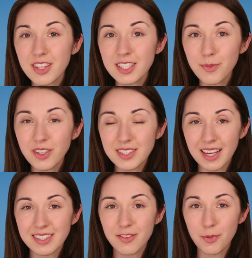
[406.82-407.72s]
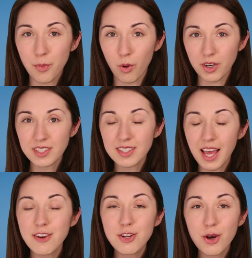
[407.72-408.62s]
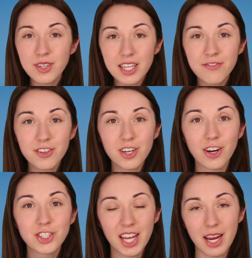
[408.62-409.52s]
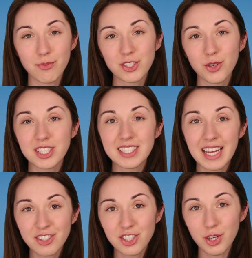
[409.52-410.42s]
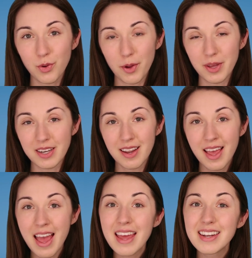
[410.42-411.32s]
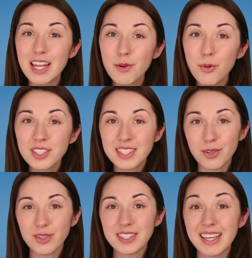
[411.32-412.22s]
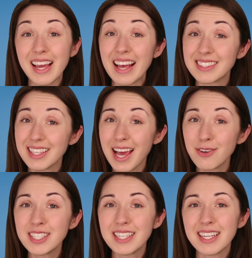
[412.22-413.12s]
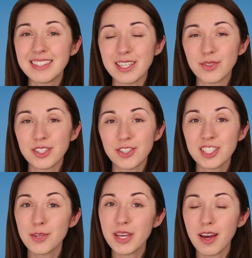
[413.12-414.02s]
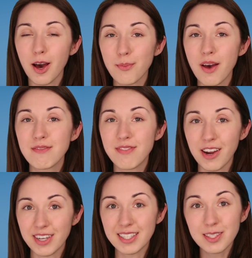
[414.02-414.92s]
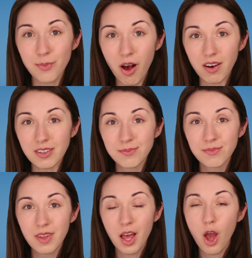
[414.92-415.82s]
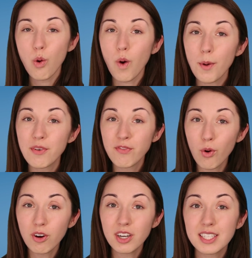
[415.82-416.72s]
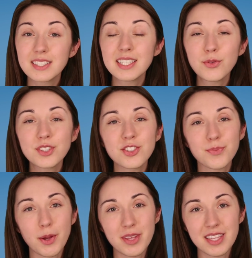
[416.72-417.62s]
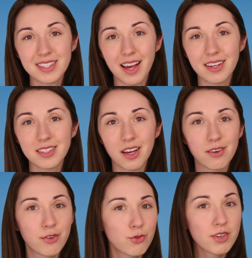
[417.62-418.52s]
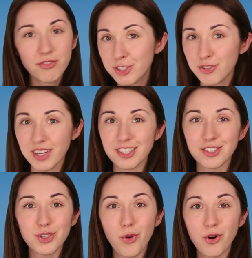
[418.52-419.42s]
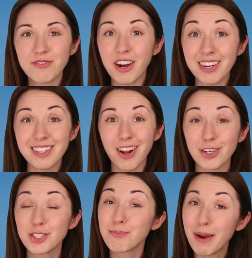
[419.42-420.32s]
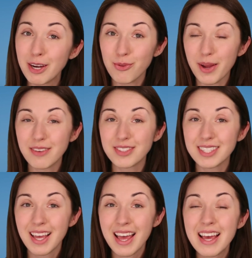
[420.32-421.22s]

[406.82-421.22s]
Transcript: of the small size of the pores and no need for large cameras or detection equipment, nanopore sequencing has allowed DNA sequencers to become very small. While before, sequencers might be the size of refrigerators or very large microwaves,